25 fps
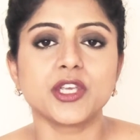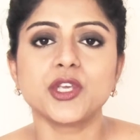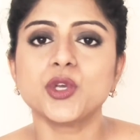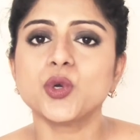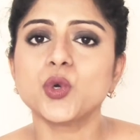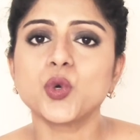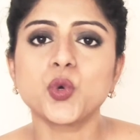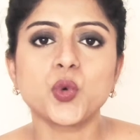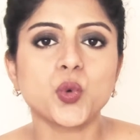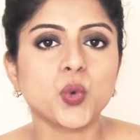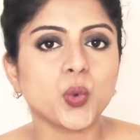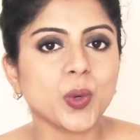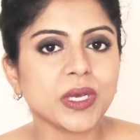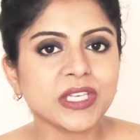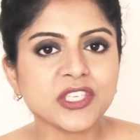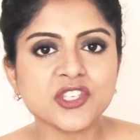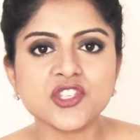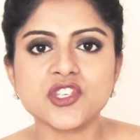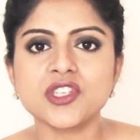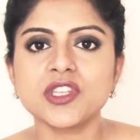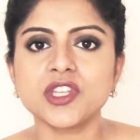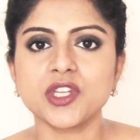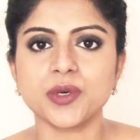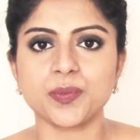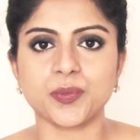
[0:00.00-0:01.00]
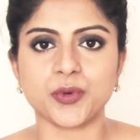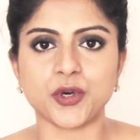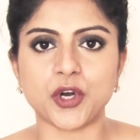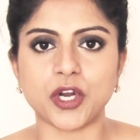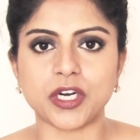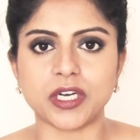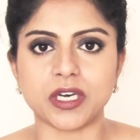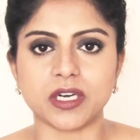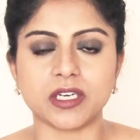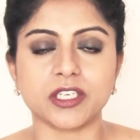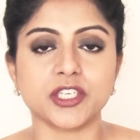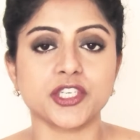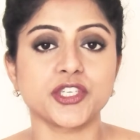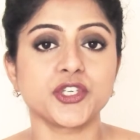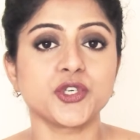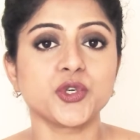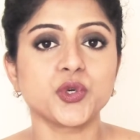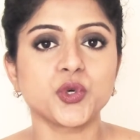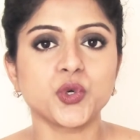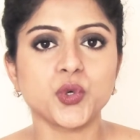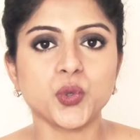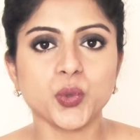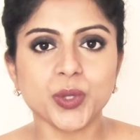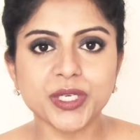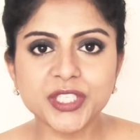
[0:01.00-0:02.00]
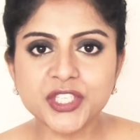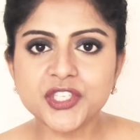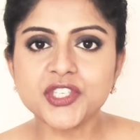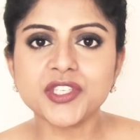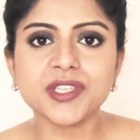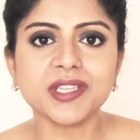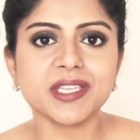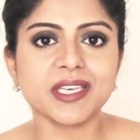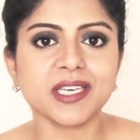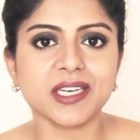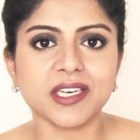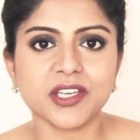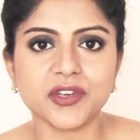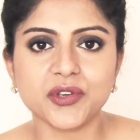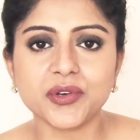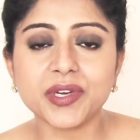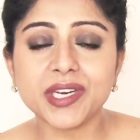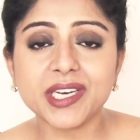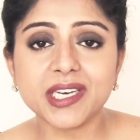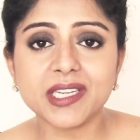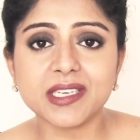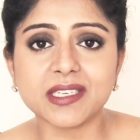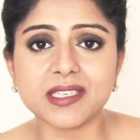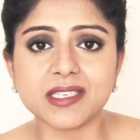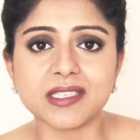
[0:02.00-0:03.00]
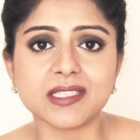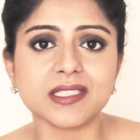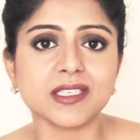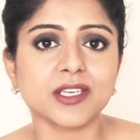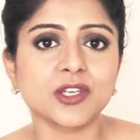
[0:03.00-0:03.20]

You question the product, you question the ingredients,